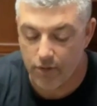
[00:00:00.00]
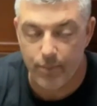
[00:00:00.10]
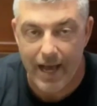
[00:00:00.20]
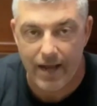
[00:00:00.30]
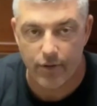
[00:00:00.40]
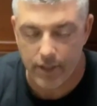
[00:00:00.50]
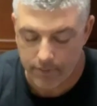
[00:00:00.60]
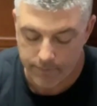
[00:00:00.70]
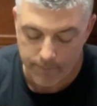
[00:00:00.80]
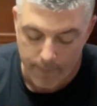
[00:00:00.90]
battery.
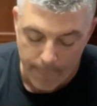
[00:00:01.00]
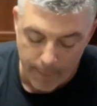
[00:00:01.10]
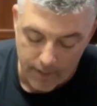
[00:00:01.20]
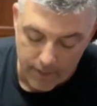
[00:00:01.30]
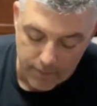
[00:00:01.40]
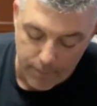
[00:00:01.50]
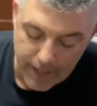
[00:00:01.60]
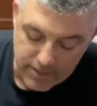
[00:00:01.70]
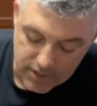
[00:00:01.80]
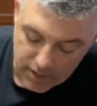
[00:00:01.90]

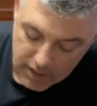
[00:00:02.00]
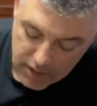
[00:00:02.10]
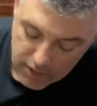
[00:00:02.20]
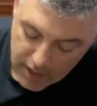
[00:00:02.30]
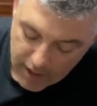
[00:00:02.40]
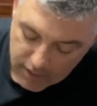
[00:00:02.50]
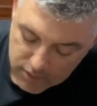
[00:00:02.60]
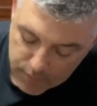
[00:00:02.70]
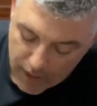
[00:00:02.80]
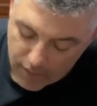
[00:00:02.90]
Basically, you got a
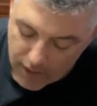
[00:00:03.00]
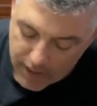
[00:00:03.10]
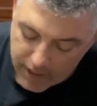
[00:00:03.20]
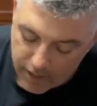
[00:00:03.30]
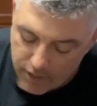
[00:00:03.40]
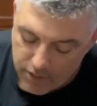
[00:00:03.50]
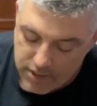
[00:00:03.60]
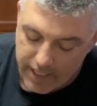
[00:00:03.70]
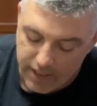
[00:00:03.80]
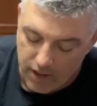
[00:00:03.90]
spot right here, you
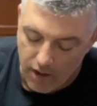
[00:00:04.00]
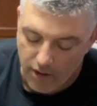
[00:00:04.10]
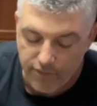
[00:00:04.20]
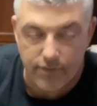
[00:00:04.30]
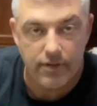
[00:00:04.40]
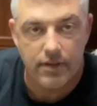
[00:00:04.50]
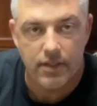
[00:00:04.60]
take it off,